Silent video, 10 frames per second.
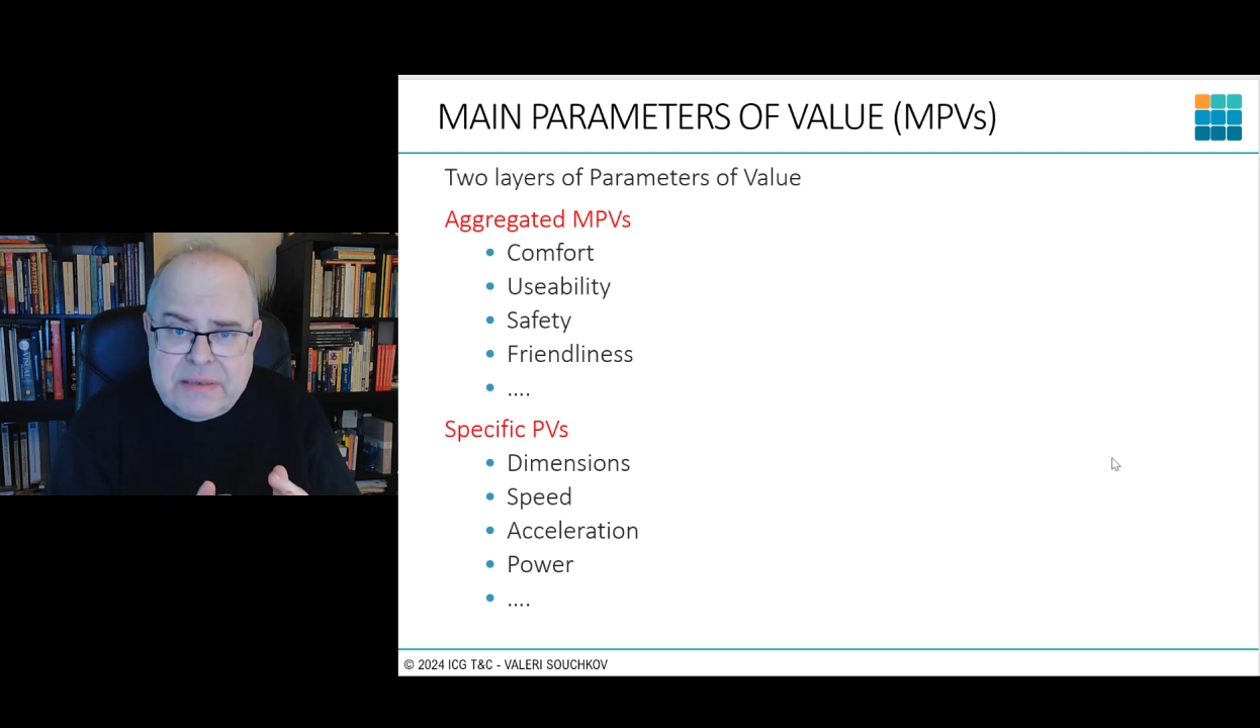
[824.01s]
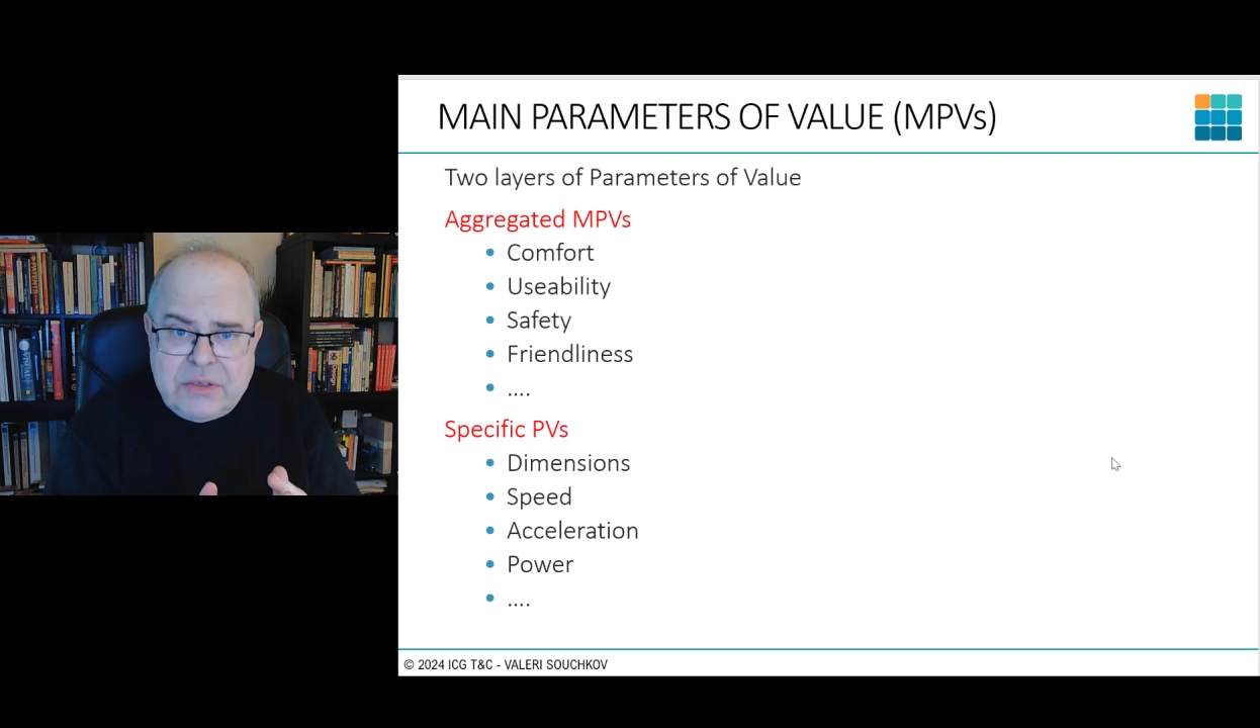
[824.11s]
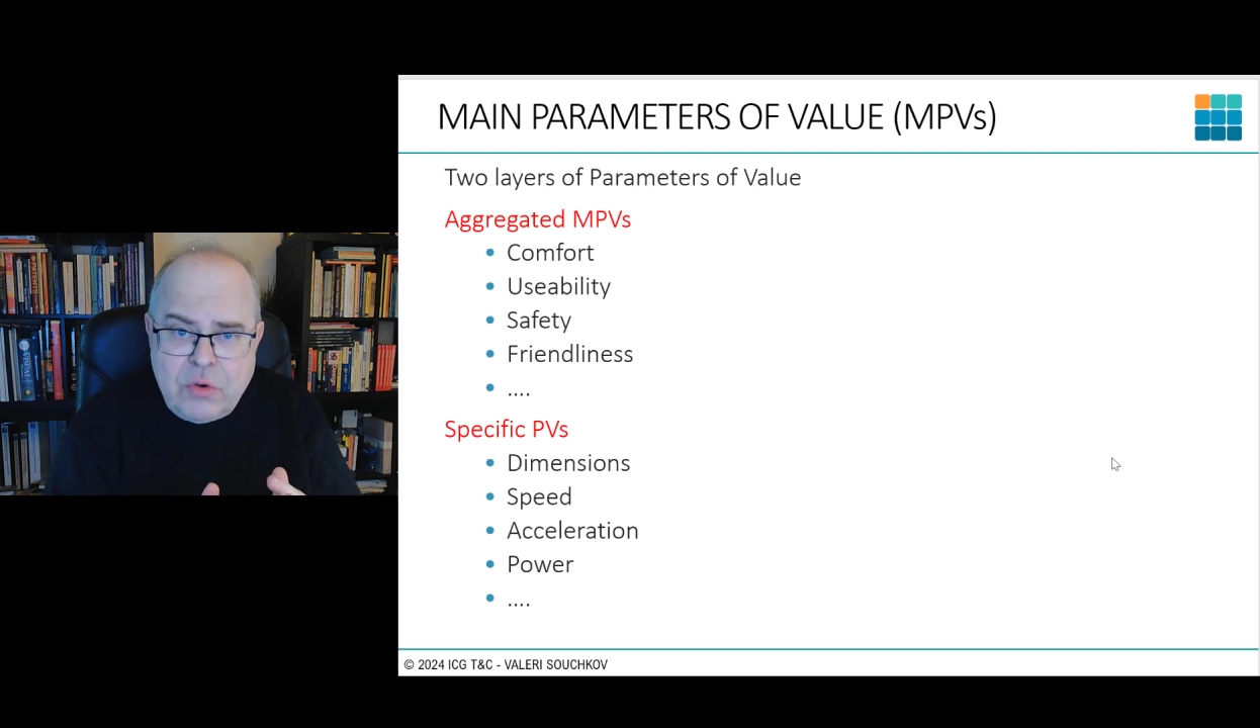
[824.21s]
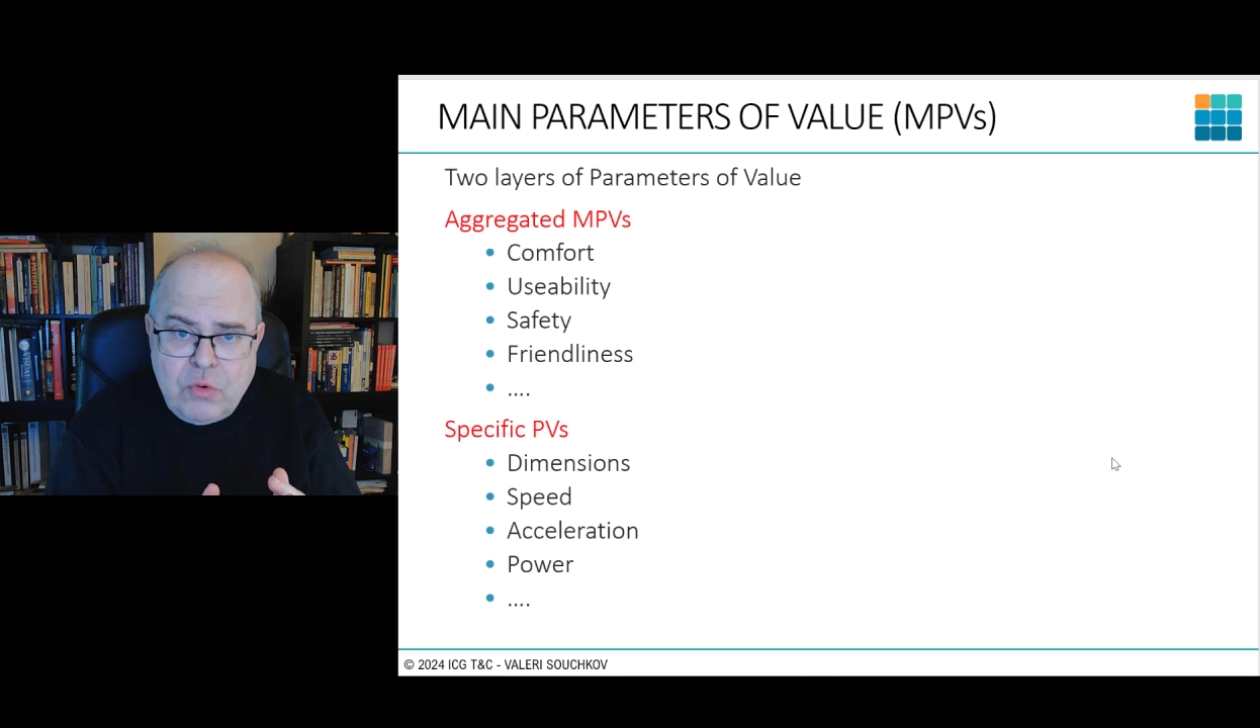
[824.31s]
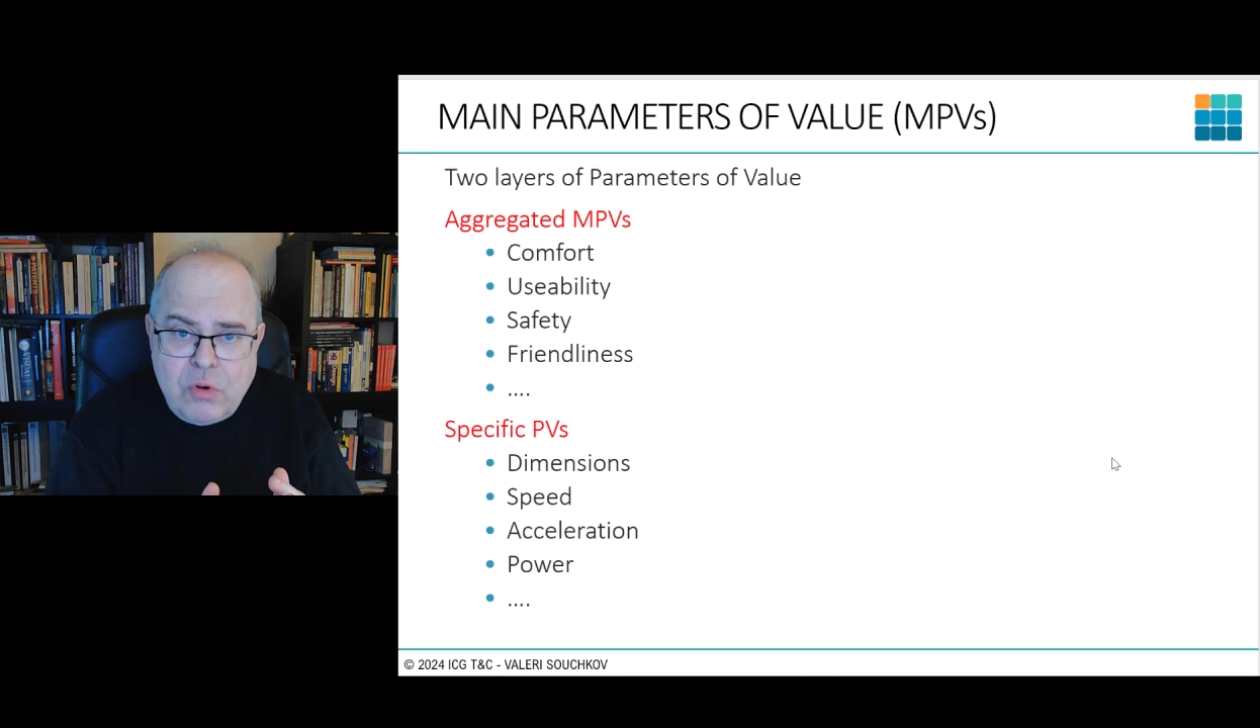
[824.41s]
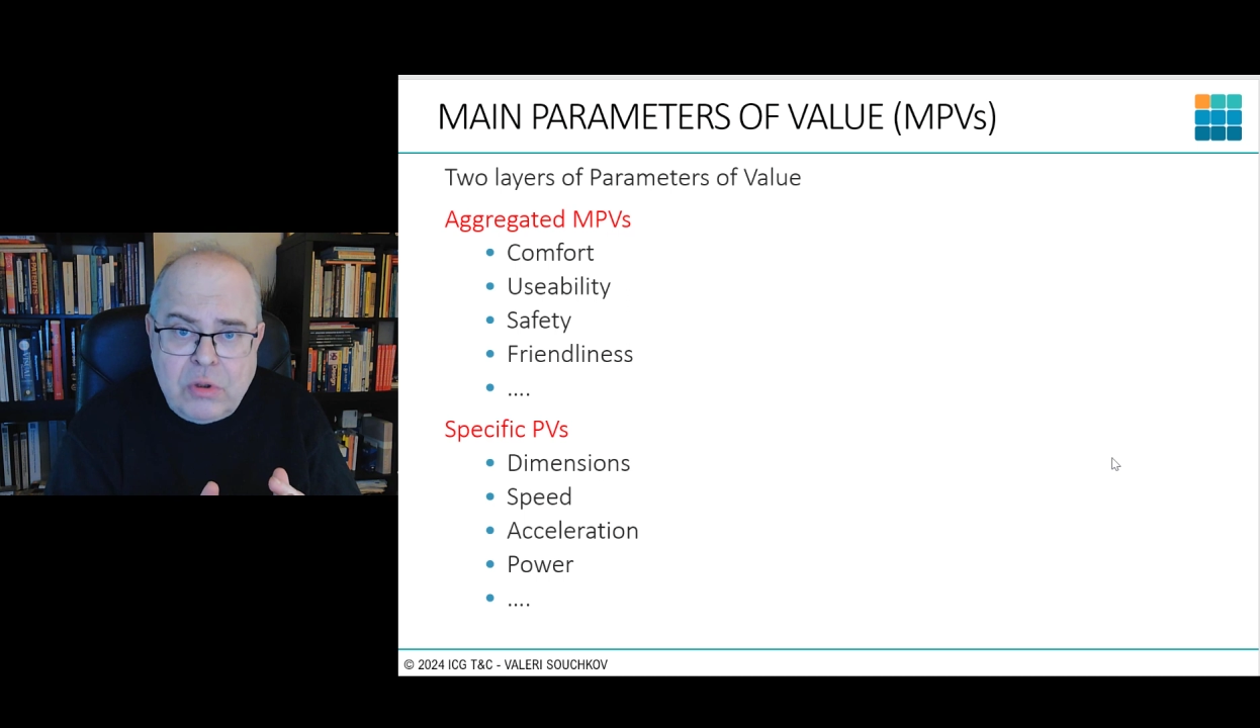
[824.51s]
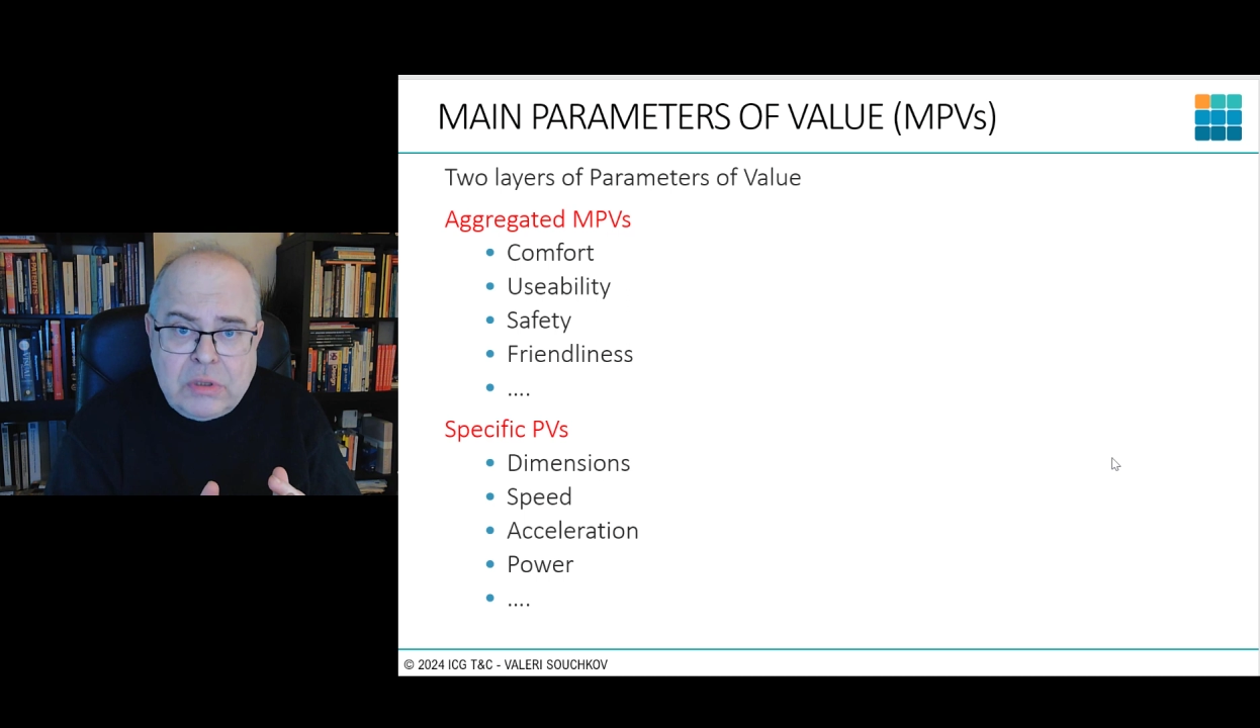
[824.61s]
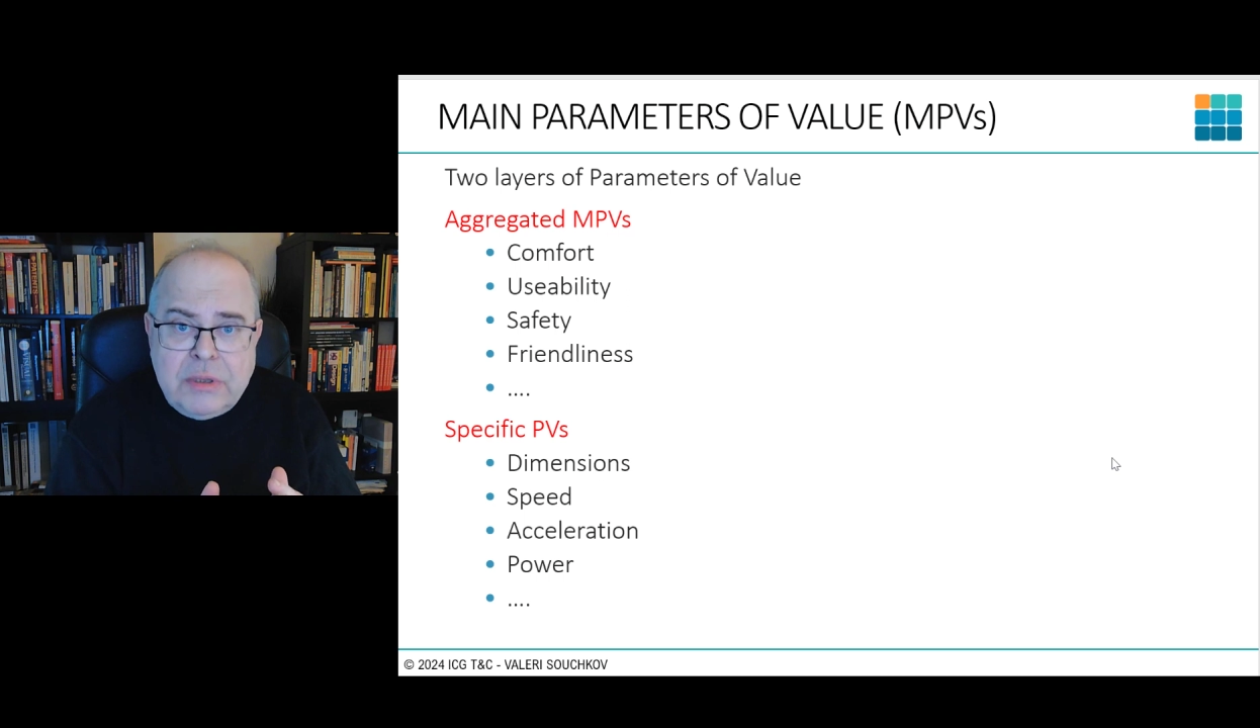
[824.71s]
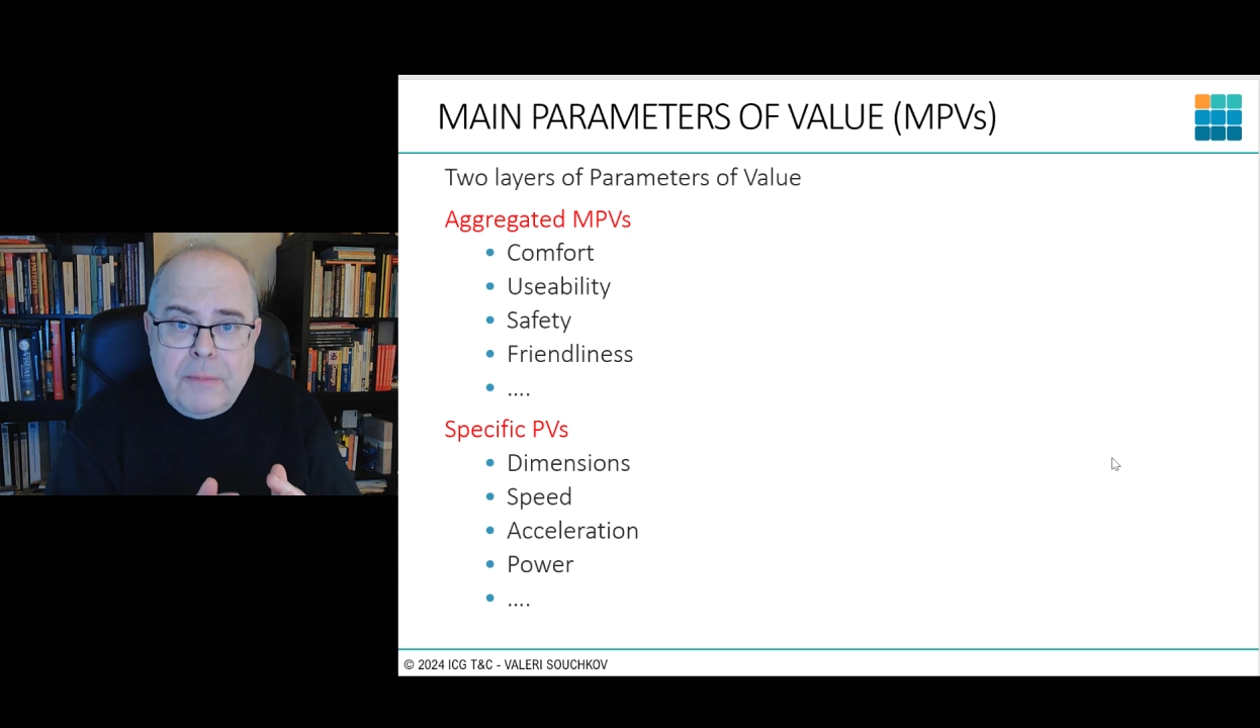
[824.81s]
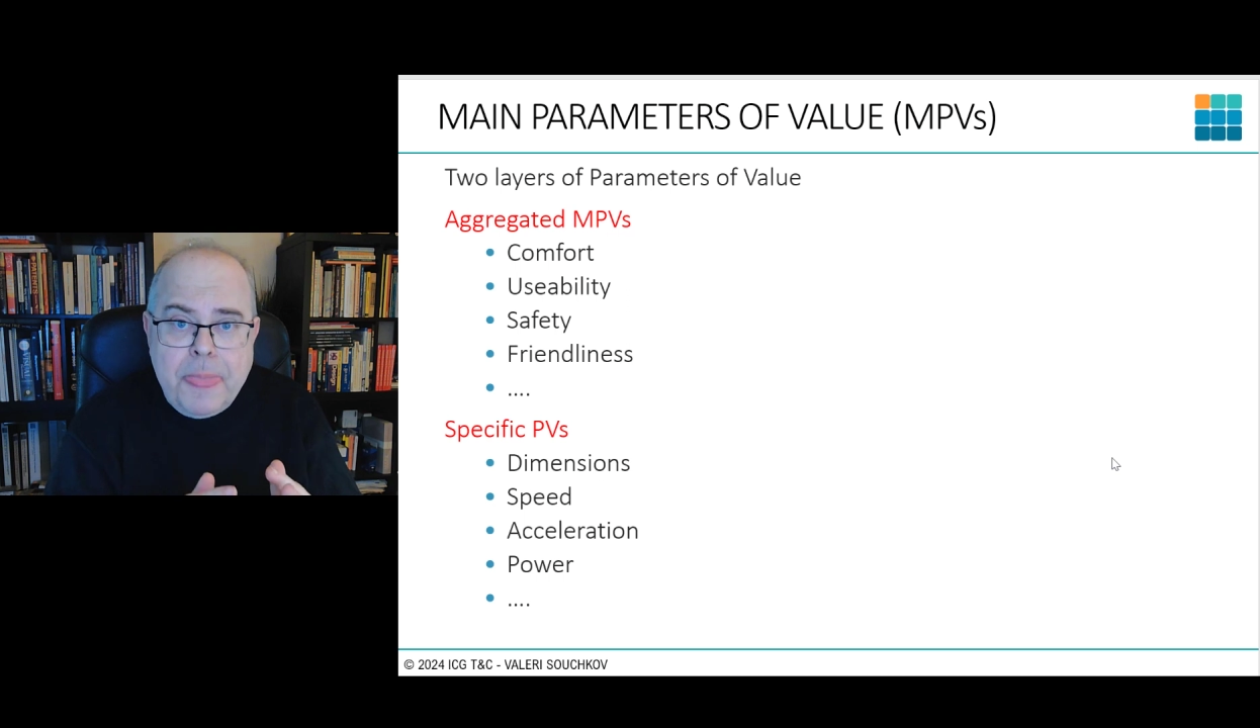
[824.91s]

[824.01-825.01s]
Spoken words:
so-called.